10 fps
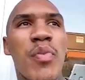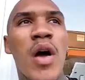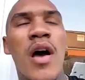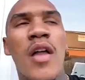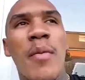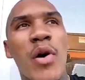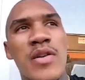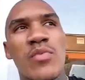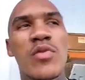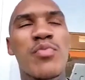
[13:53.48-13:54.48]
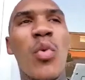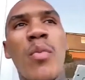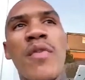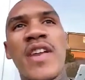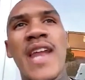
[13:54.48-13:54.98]
the boxing was brought in
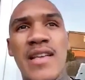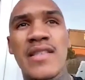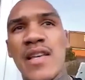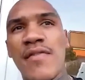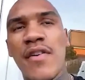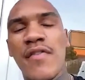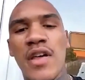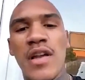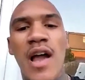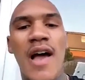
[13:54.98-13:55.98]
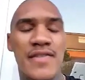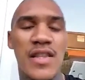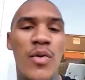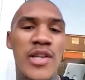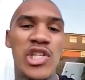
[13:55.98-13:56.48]
with a negative of the
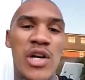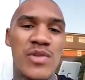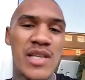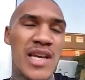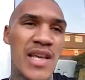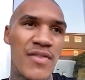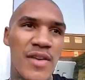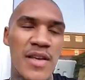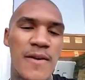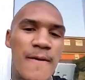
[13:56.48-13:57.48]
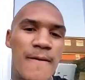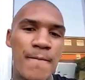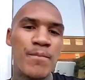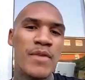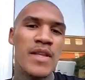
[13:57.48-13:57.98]
lifestyle he chose to live.
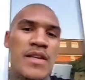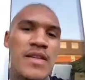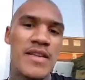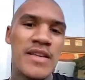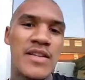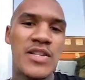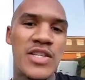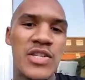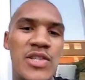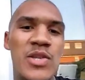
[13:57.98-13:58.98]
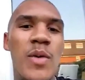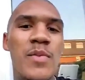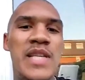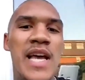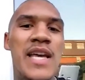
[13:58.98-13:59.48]
Do you see what I'm
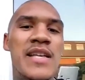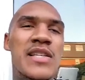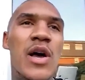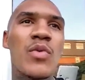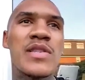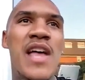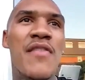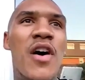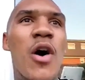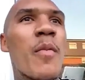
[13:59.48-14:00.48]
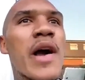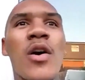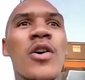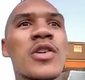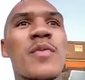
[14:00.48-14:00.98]
saying? So it was never, oh my
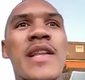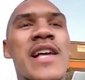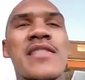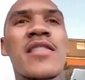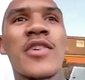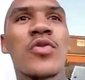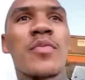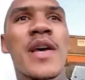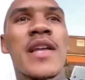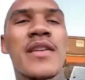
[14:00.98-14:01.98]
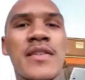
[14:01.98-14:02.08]
gosh, my dad's Nigel Benn.